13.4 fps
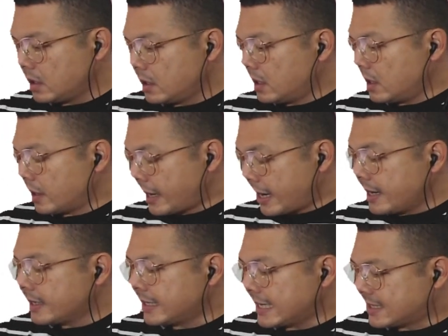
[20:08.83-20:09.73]
Okay,
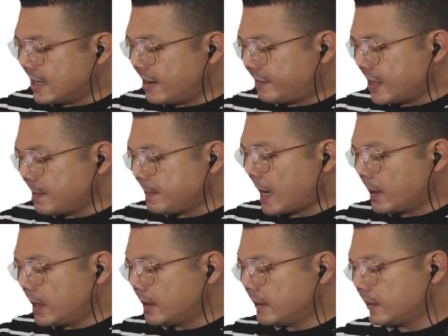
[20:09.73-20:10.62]
that's the lifting
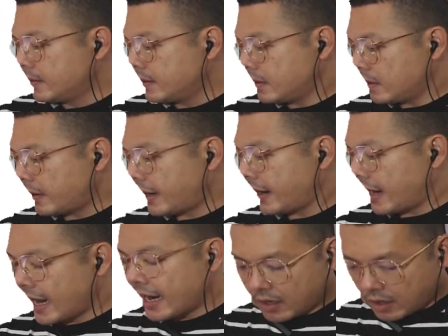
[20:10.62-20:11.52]
power, right,
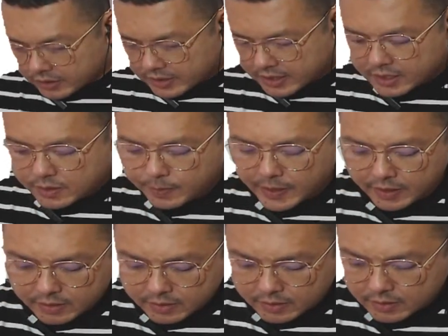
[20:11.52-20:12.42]
at a constant speed.
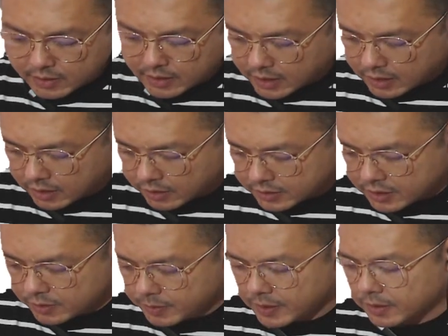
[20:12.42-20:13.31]
At a constant
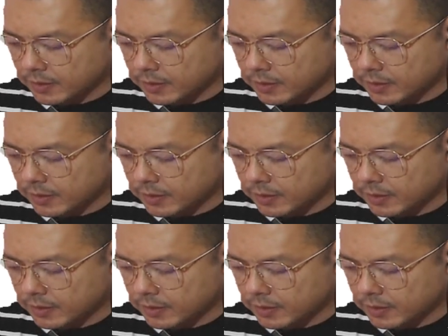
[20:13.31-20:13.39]
speed.